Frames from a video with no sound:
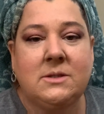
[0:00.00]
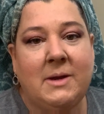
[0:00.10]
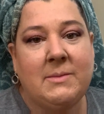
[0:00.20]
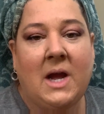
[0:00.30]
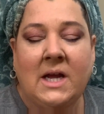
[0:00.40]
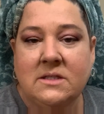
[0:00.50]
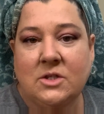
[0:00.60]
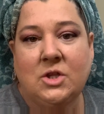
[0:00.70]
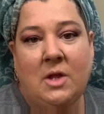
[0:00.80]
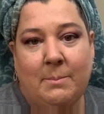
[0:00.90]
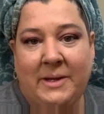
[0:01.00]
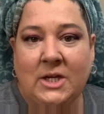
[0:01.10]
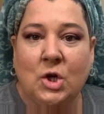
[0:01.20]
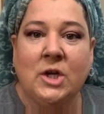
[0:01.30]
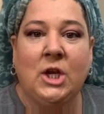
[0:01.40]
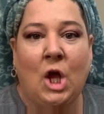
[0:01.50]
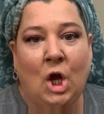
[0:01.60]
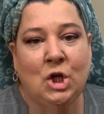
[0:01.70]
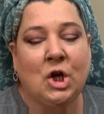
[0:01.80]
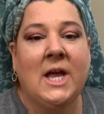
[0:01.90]
to make my eyes look a lot bigger and
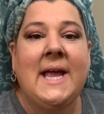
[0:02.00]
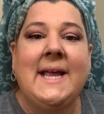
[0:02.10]
longer?